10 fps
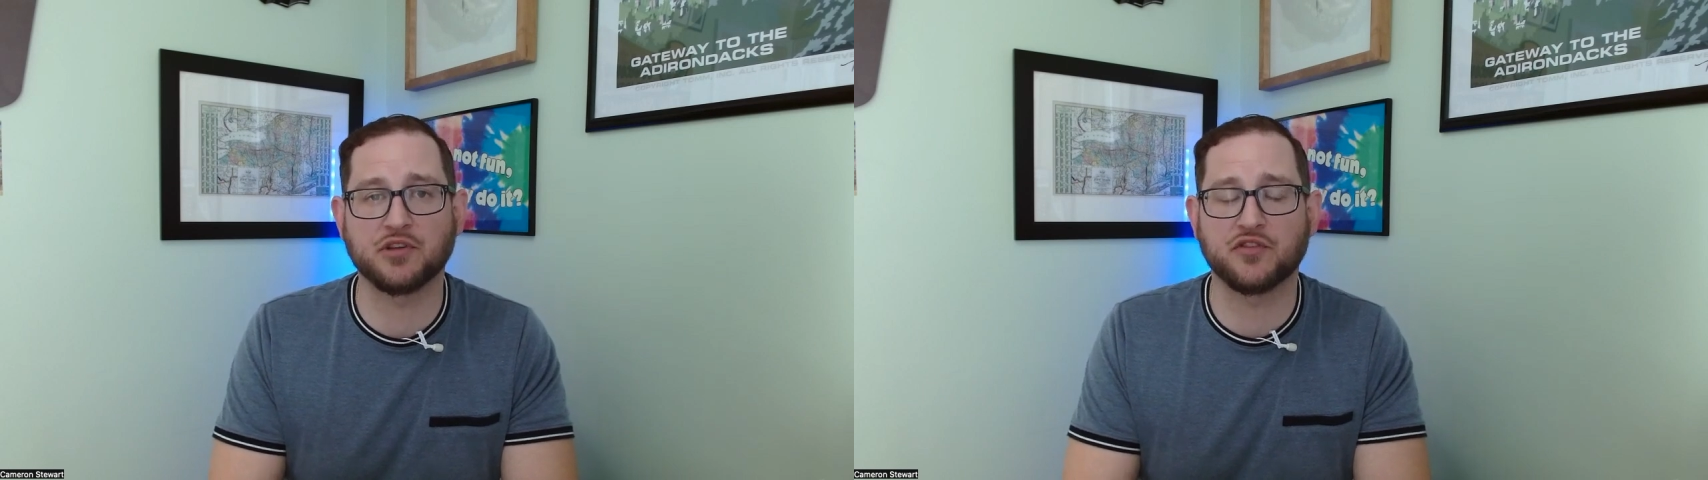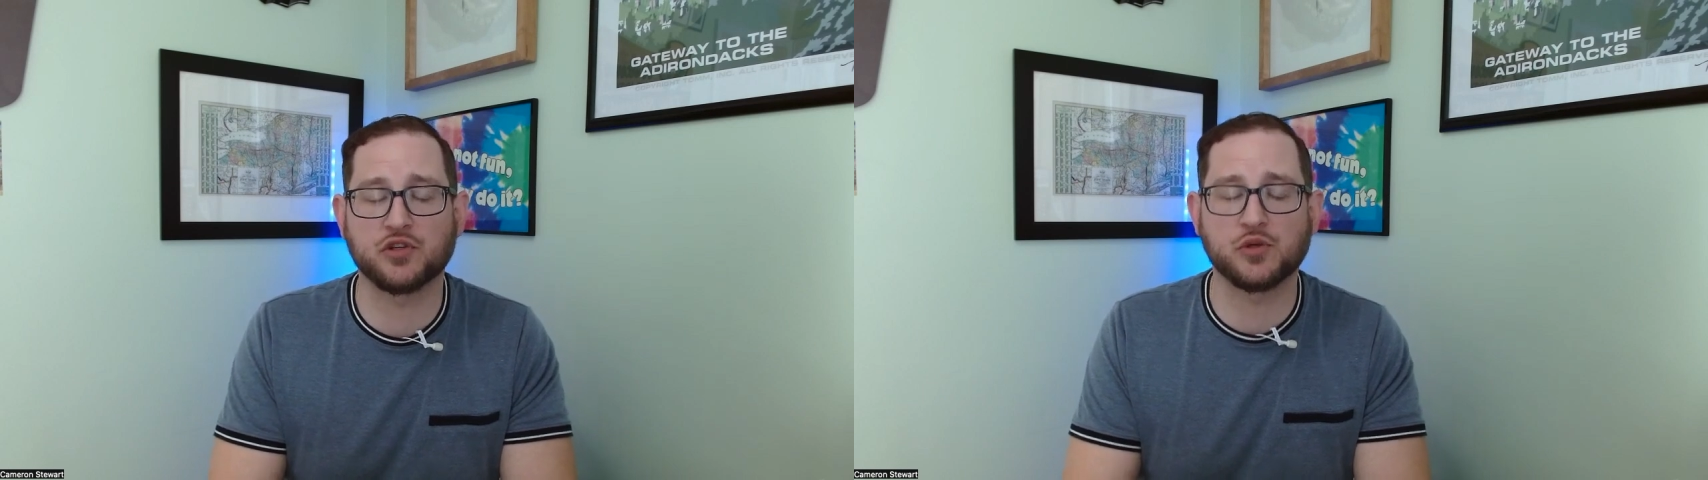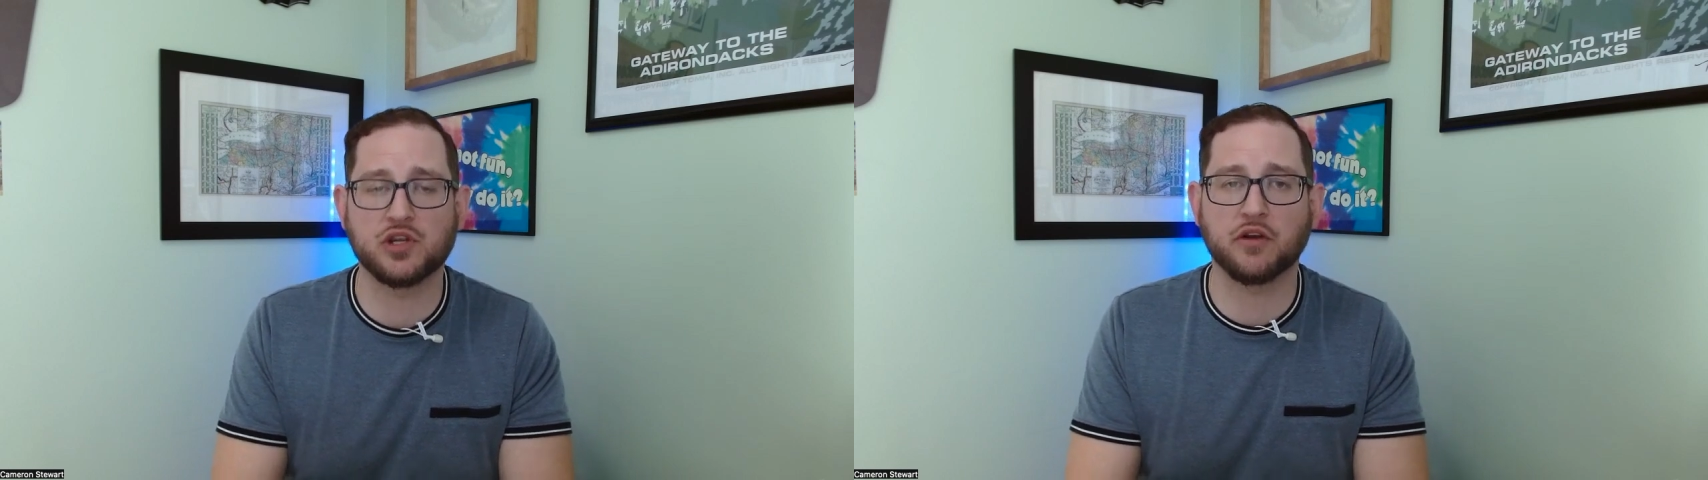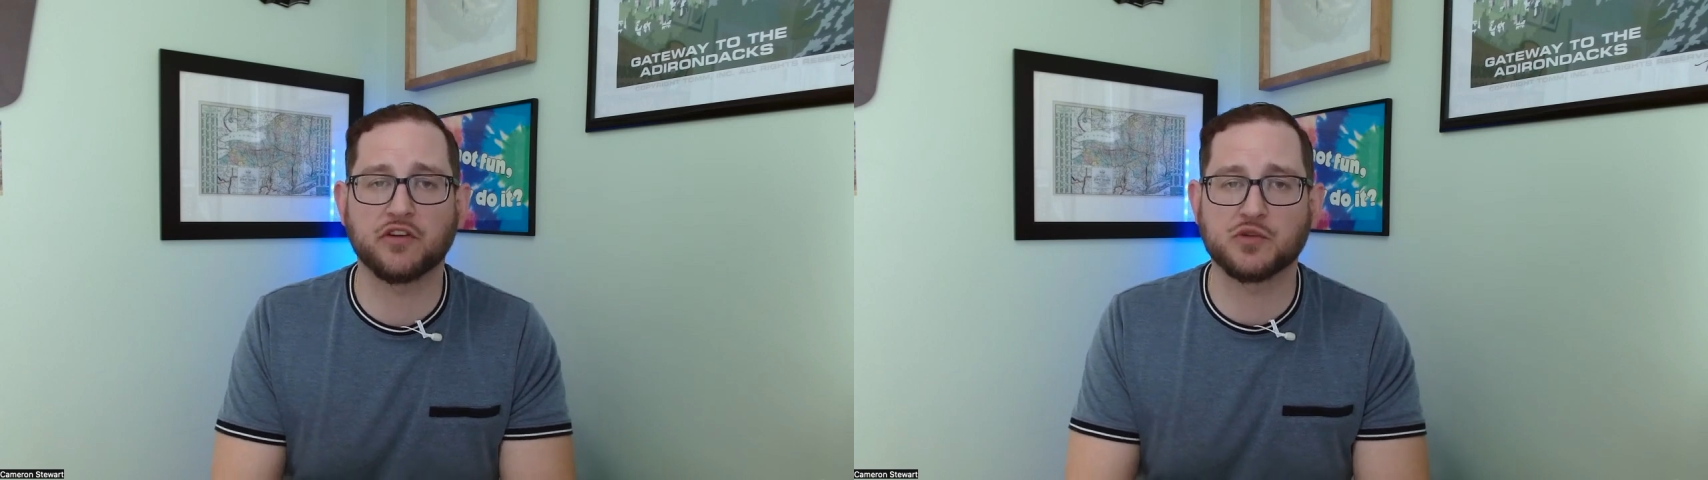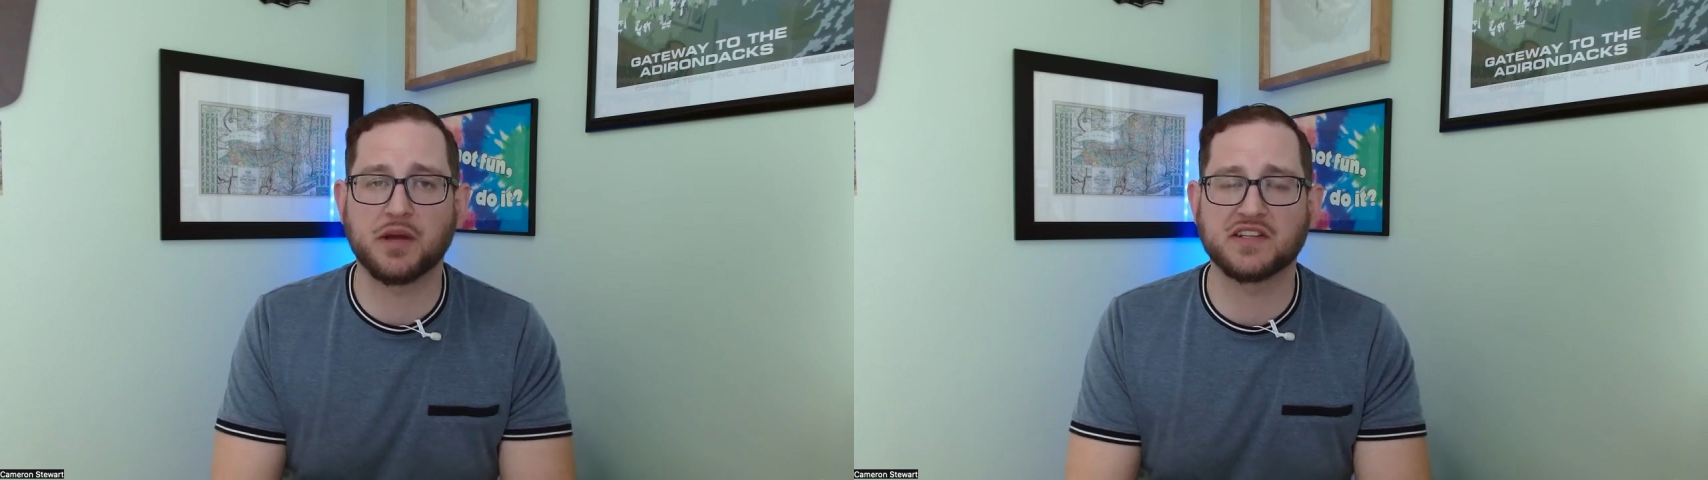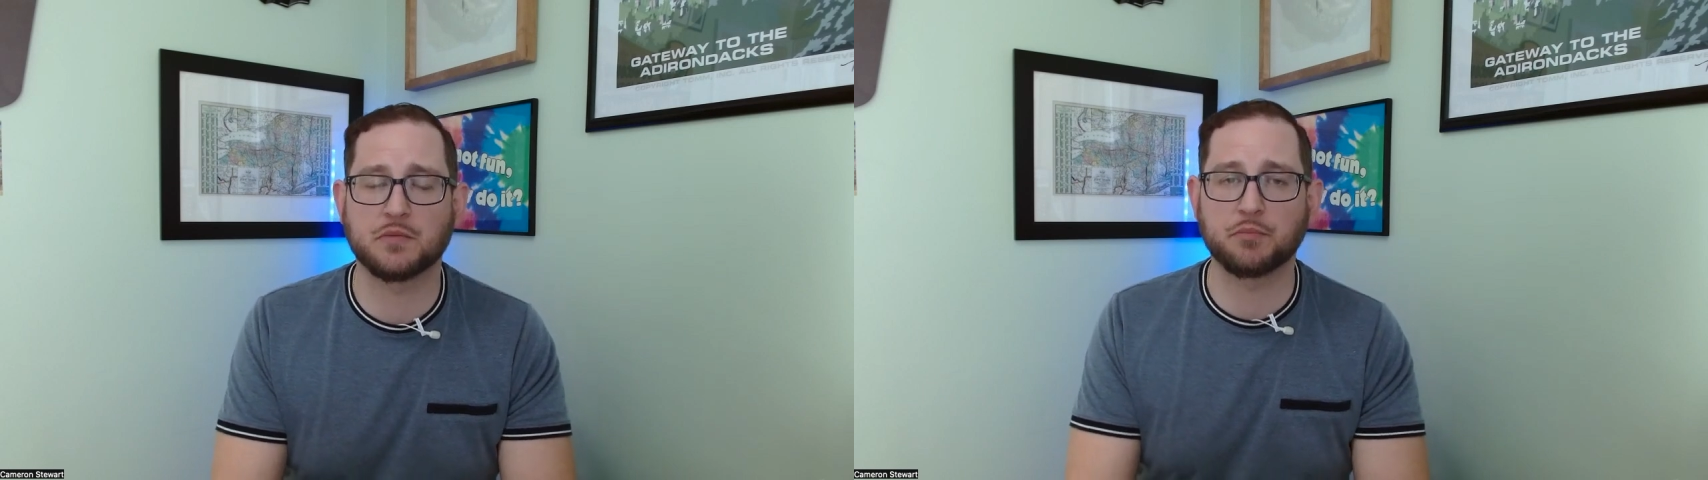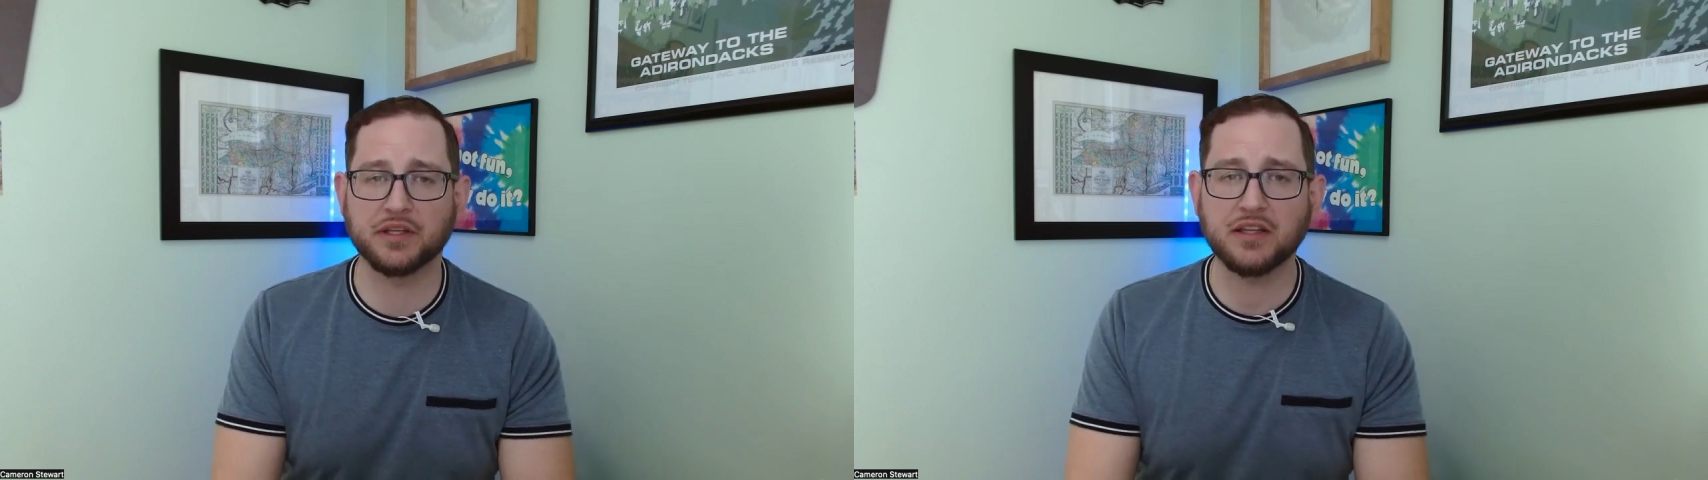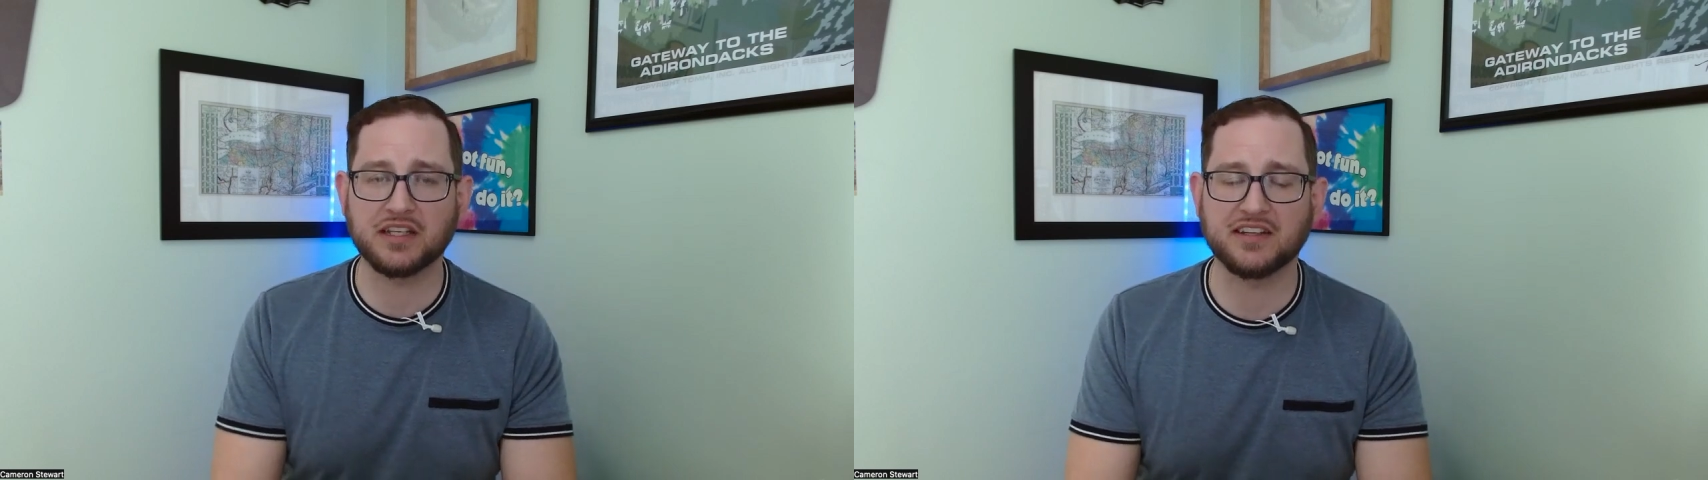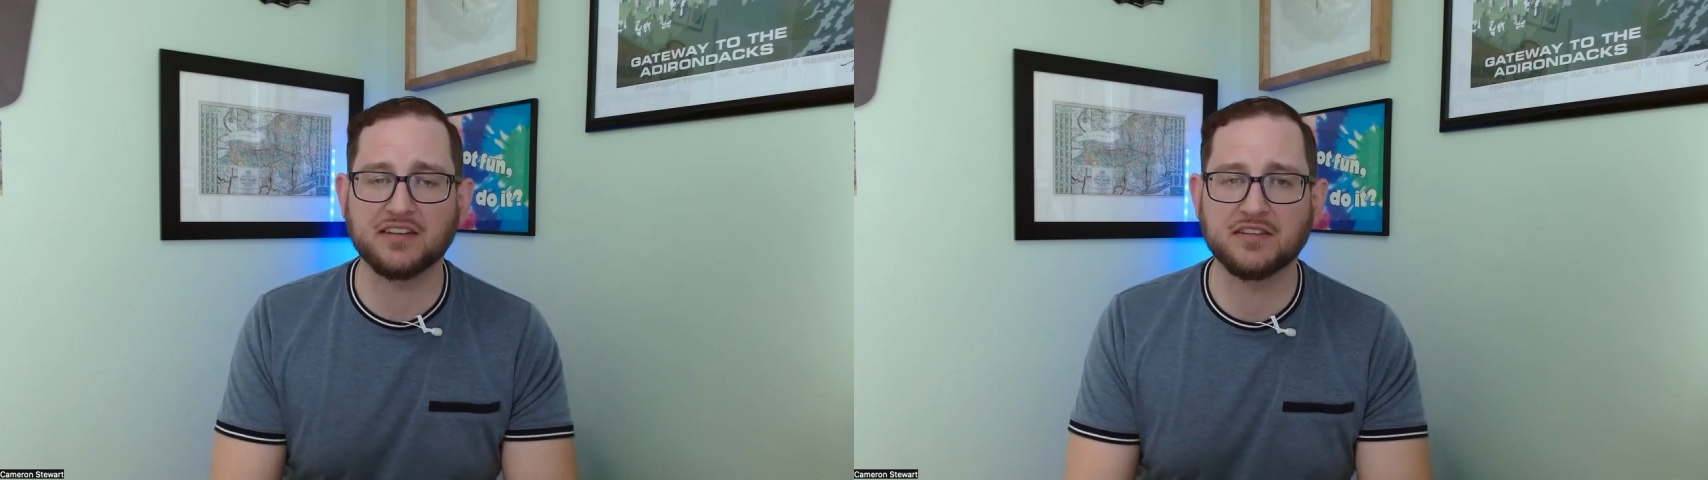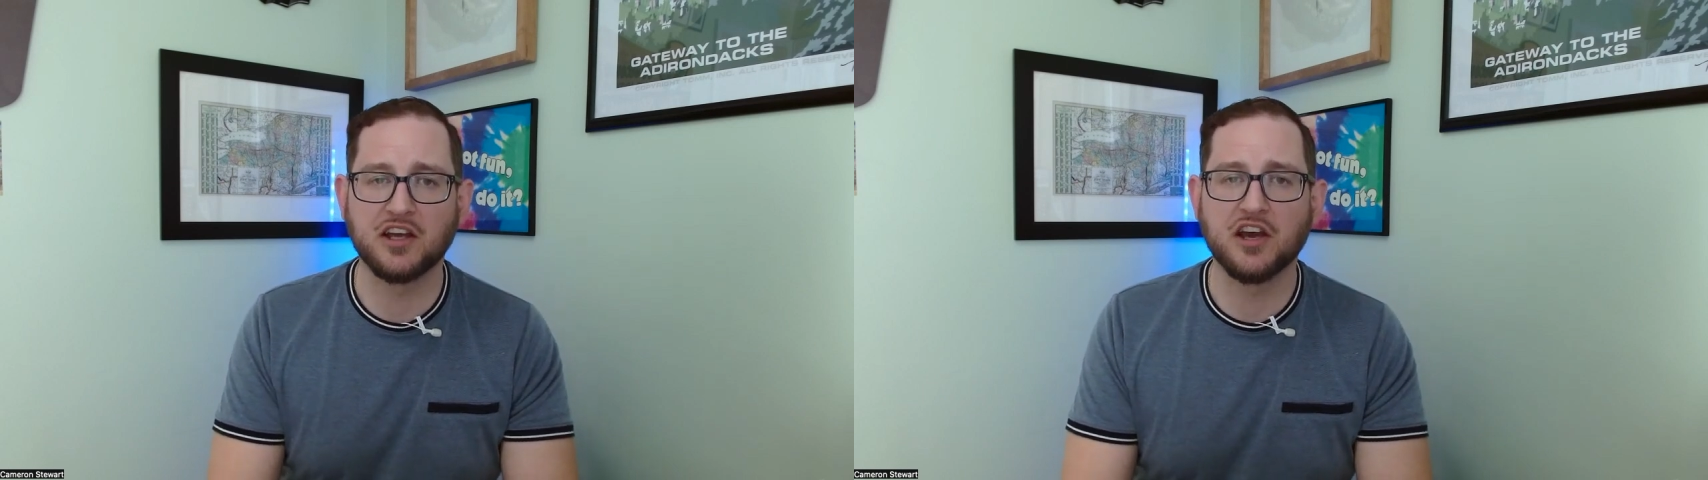fiduciary responsibilities